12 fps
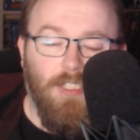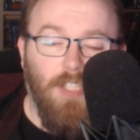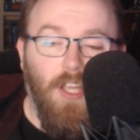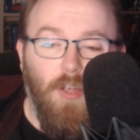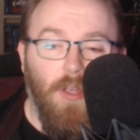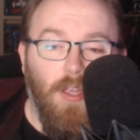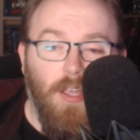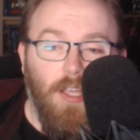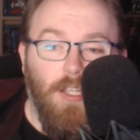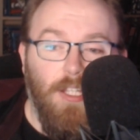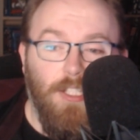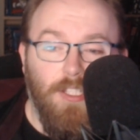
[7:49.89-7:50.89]
Now,
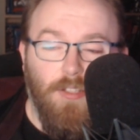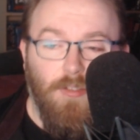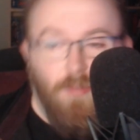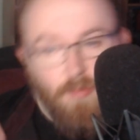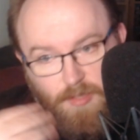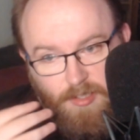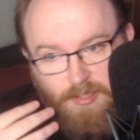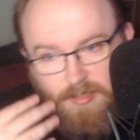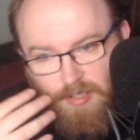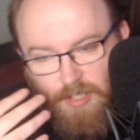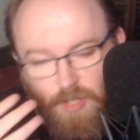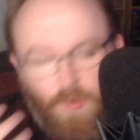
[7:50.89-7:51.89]
he's
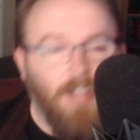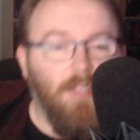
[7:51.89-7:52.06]
correct